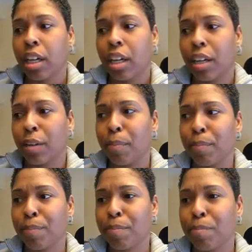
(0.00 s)

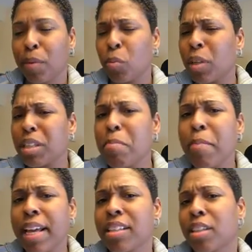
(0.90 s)
But what an
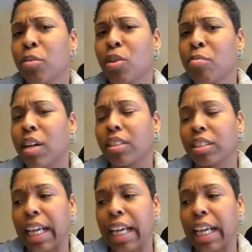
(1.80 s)
amazing role models.